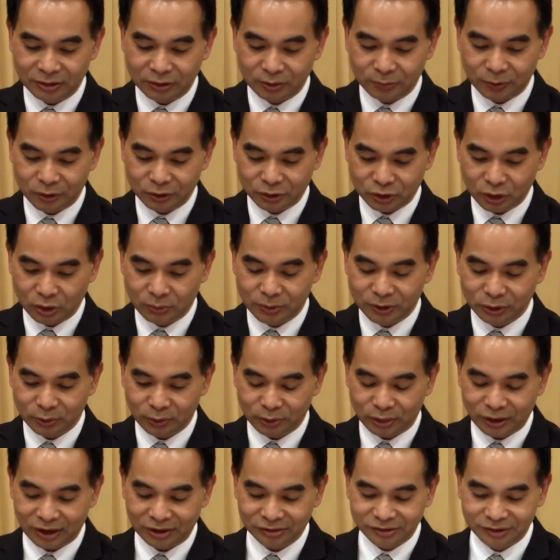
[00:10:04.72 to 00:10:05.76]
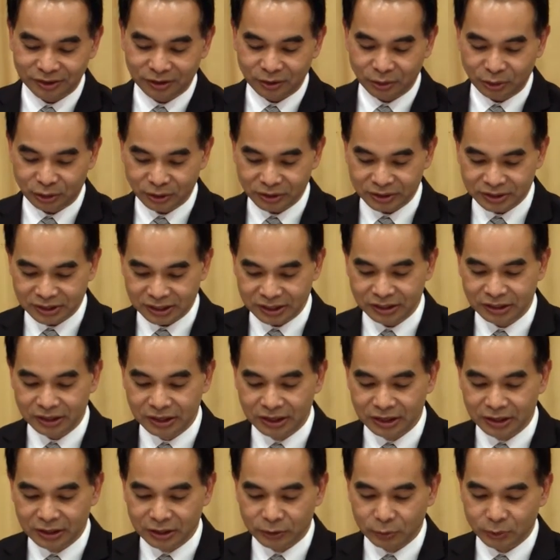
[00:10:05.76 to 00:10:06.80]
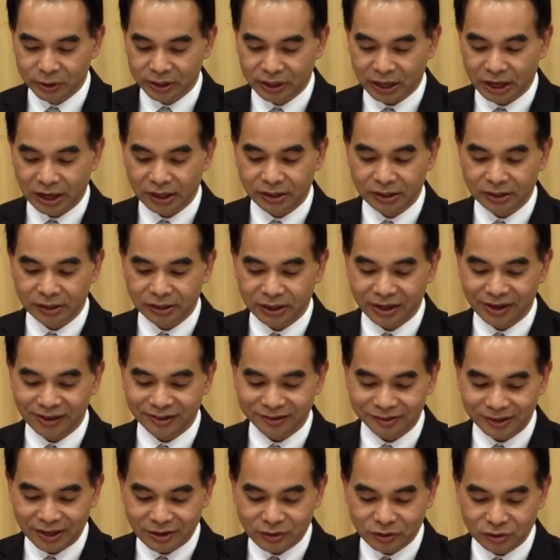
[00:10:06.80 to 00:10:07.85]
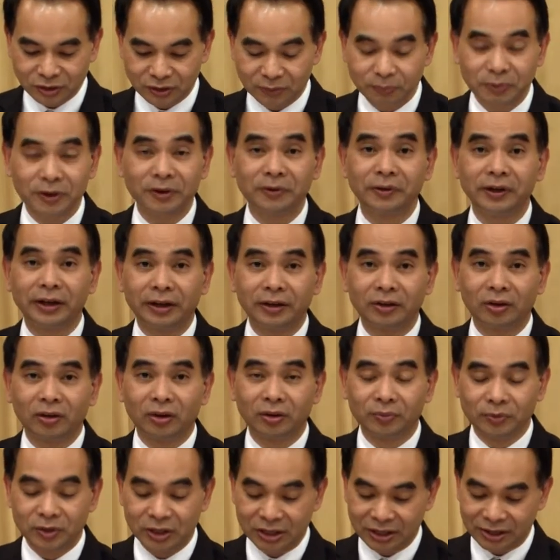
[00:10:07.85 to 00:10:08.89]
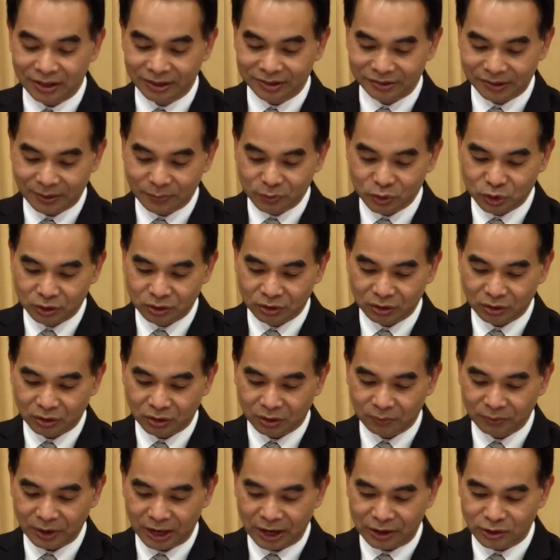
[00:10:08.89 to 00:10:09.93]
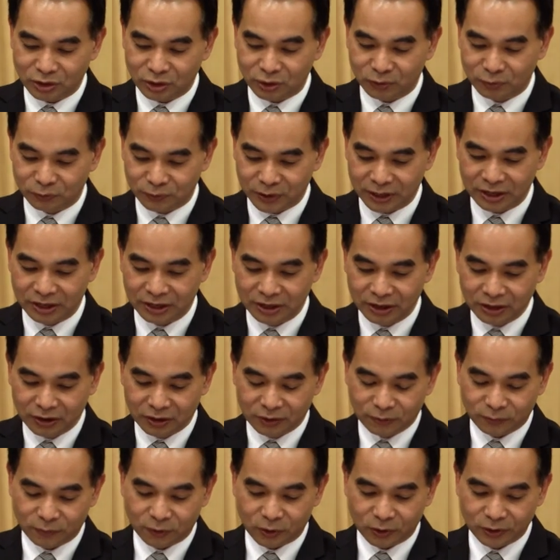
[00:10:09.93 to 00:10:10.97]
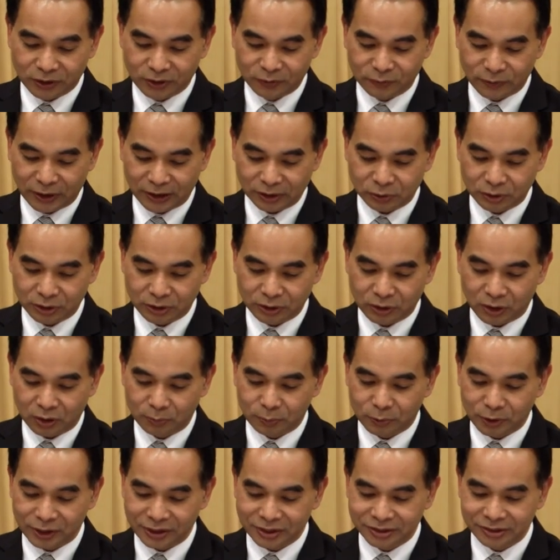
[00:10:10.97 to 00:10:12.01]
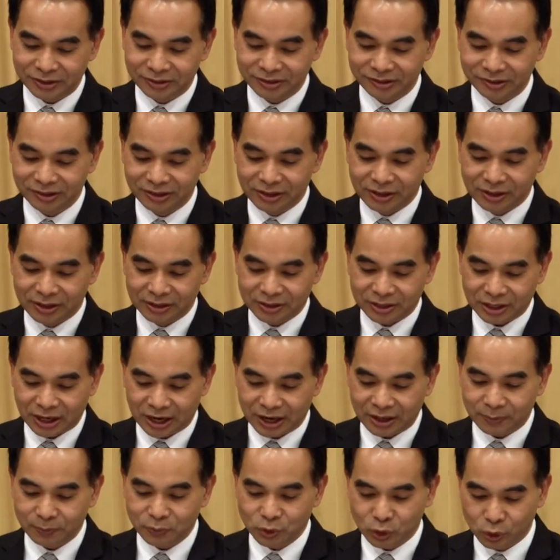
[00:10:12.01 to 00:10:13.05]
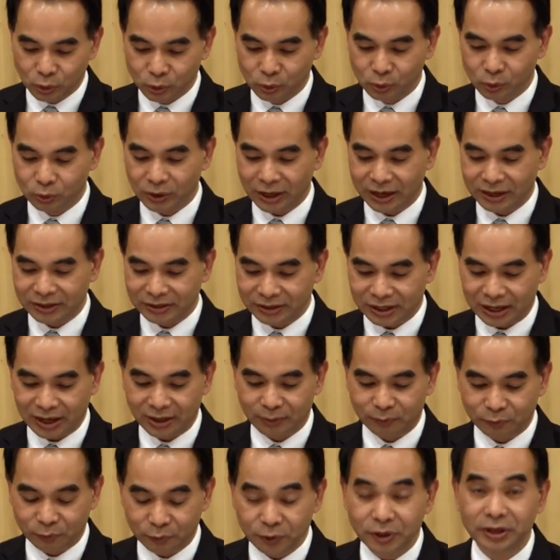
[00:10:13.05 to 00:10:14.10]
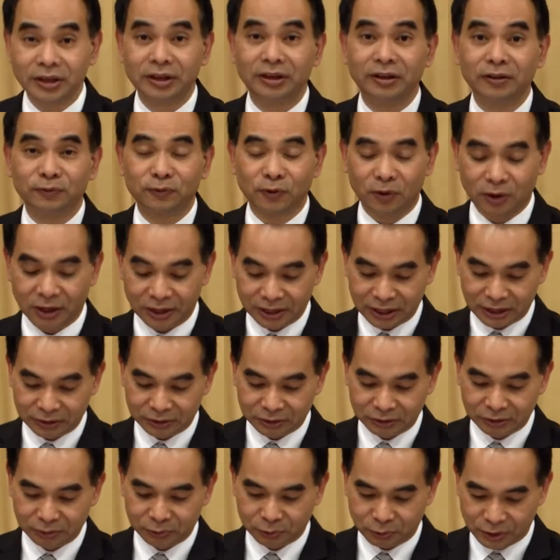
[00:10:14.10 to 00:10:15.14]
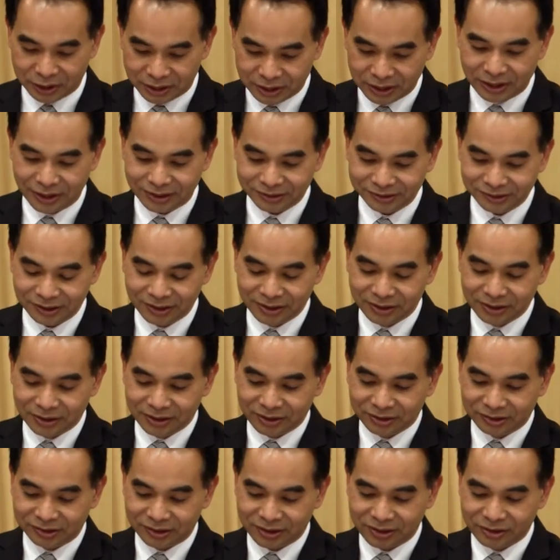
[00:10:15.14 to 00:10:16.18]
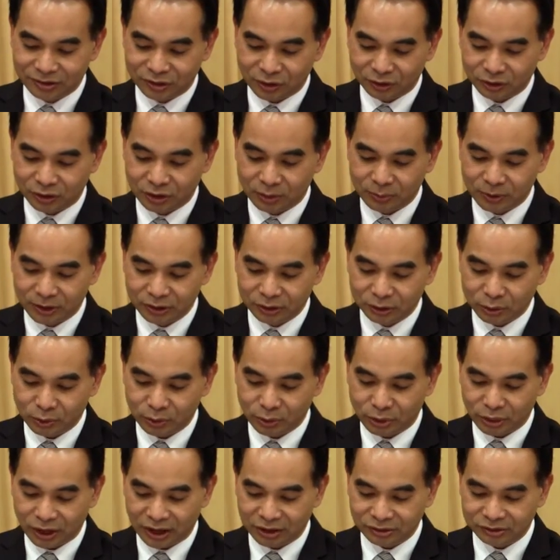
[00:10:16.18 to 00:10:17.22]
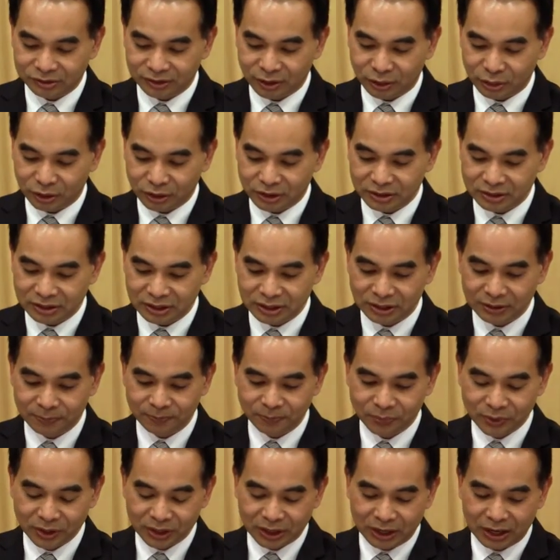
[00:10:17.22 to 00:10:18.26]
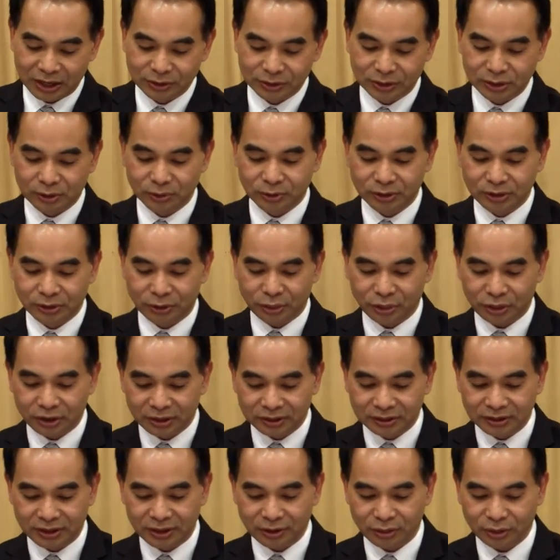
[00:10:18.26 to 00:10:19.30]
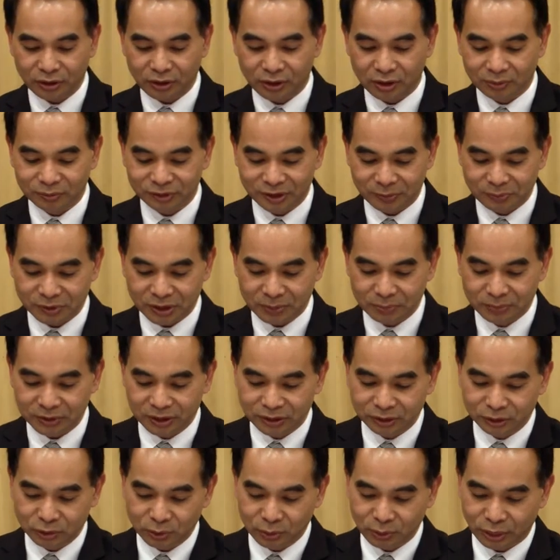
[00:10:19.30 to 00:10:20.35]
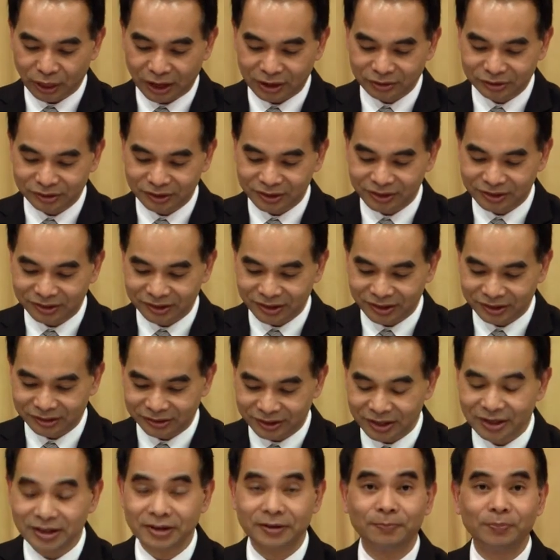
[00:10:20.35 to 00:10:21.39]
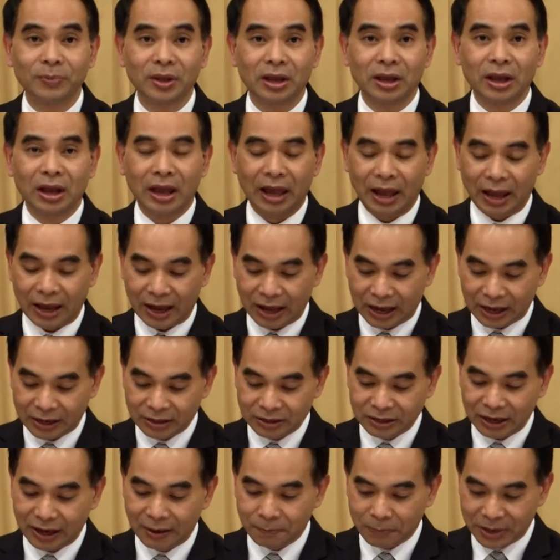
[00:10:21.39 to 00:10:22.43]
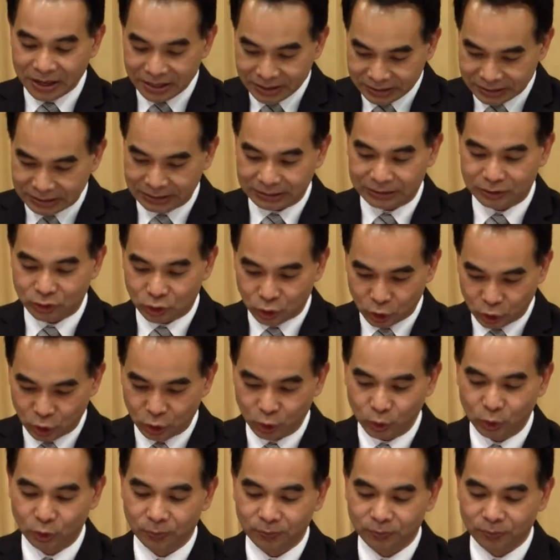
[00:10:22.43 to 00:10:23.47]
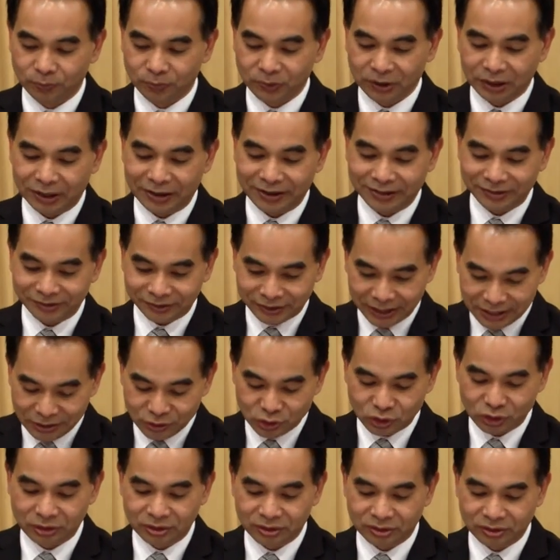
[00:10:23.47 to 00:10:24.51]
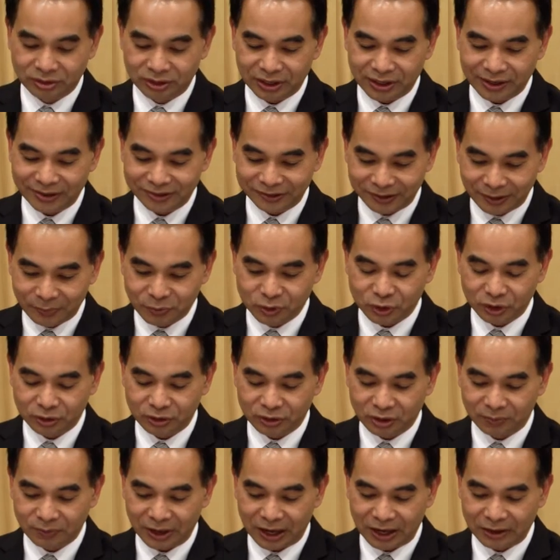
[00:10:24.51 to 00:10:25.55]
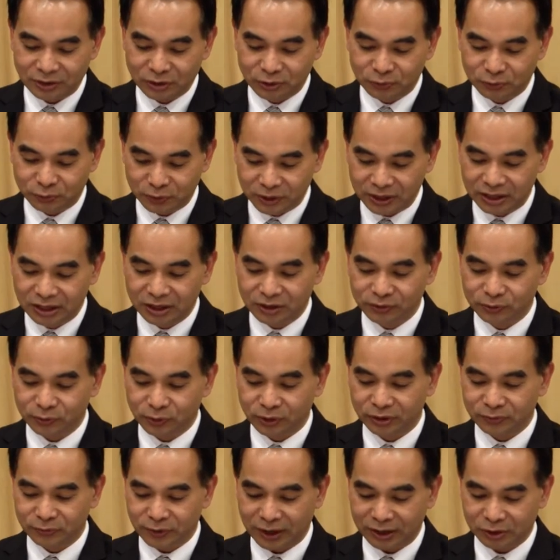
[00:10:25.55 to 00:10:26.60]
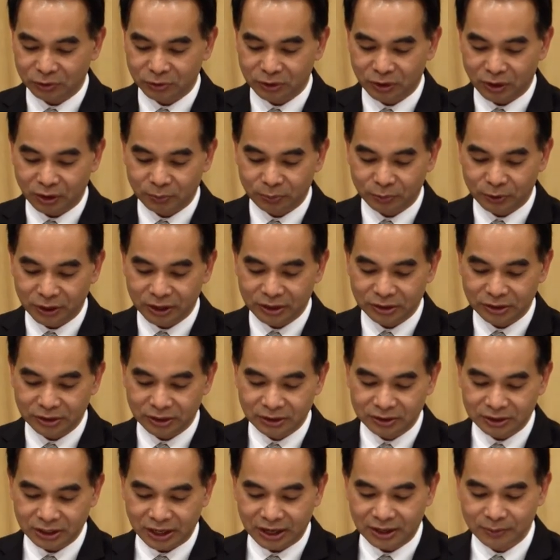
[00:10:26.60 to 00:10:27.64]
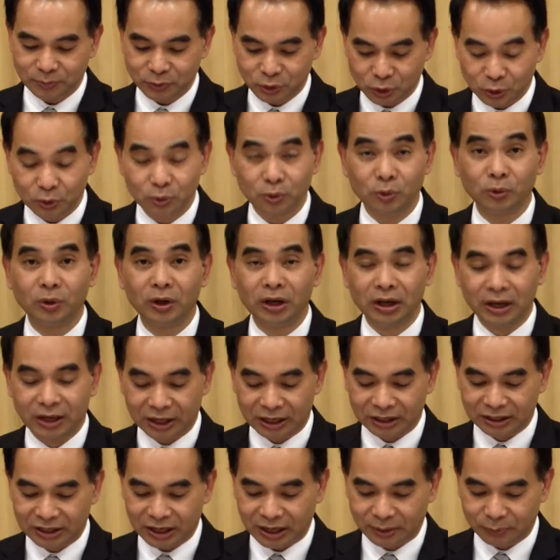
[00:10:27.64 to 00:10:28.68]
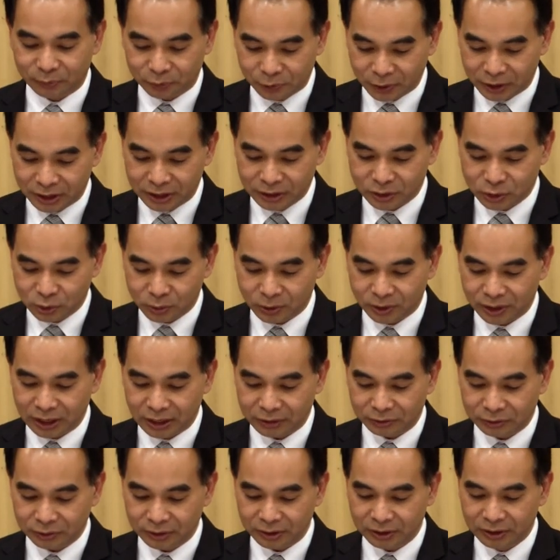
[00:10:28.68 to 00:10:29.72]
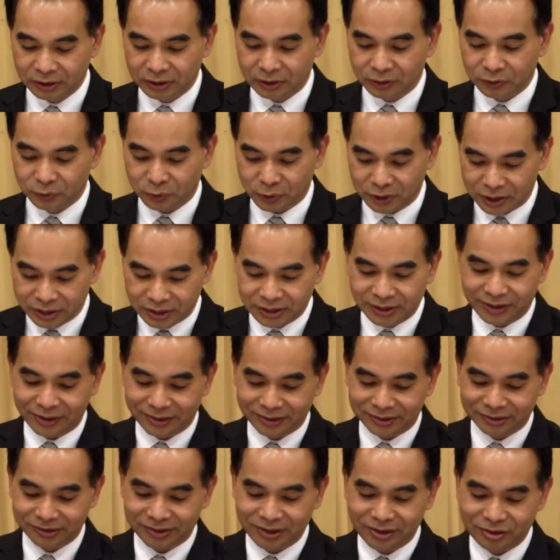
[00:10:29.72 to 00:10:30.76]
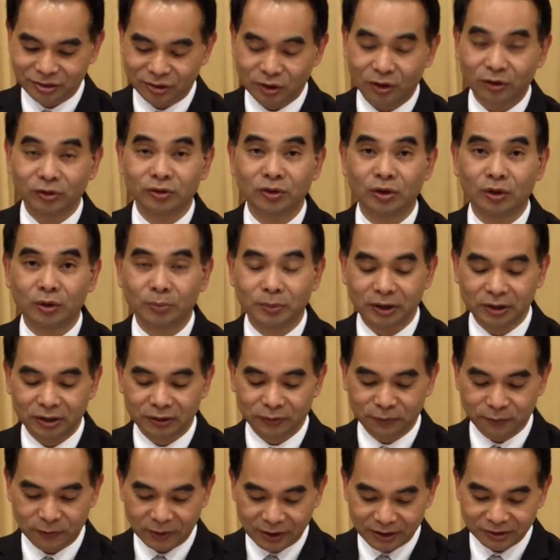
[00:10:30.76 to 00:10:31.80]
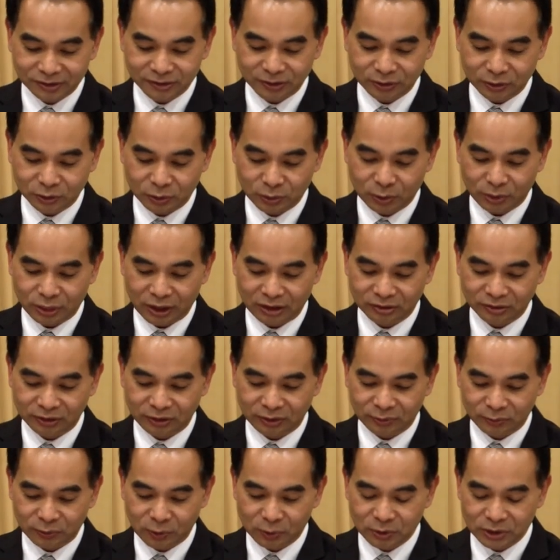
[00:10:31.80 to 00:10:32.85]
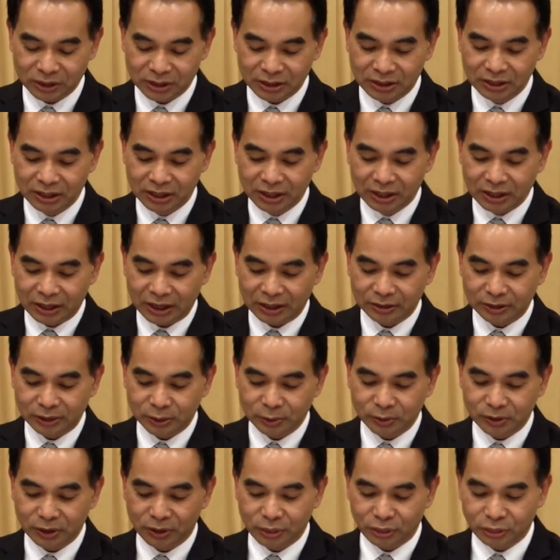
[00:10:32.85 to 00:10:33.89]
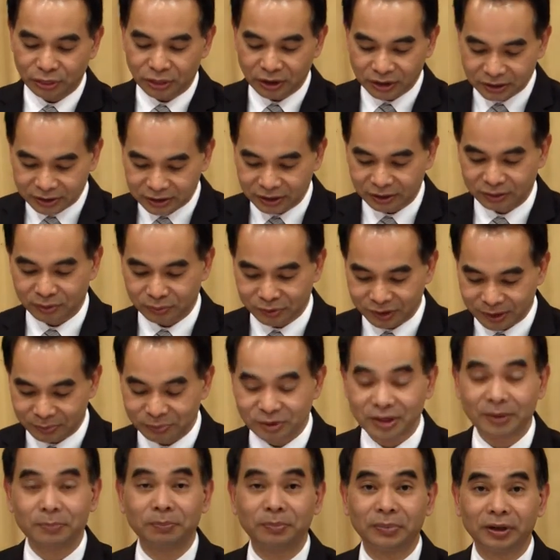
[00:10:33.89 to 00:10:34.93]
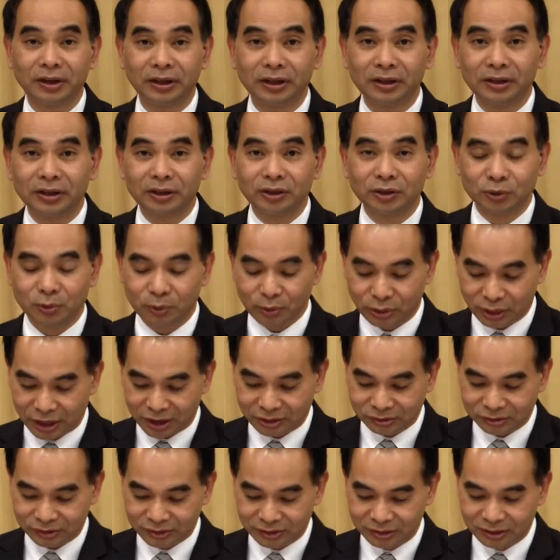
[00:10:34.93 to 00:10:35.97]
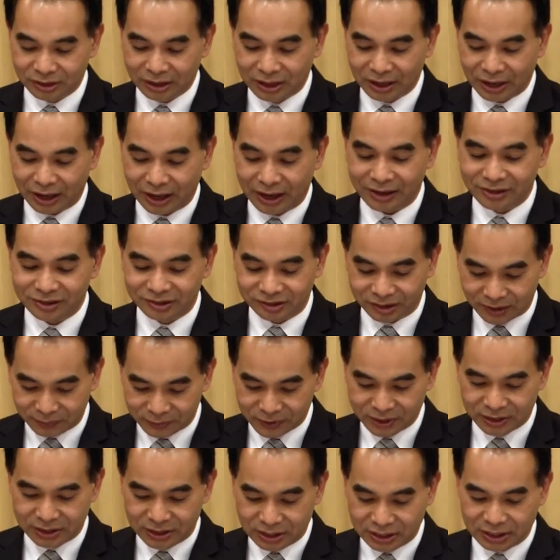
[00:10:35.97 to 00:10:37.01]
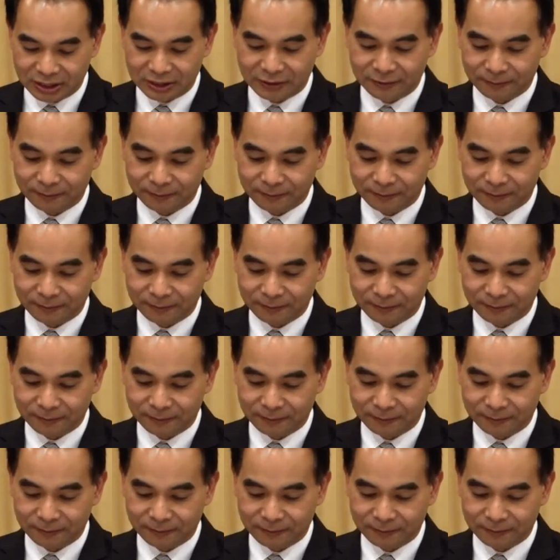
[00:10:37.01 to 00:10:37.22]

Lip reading: of October 2013 regarding the extension period of the exemption of annual fee for the factory operators Type 2 and Type 3 for another 3 years since October 2013 until the 30th of September 2016, and amended to extension the exemption of annual fee for the factory operator Type 2 and Type 3 to another 3 years since October the 1st, 2014 until the 30th of September 2017.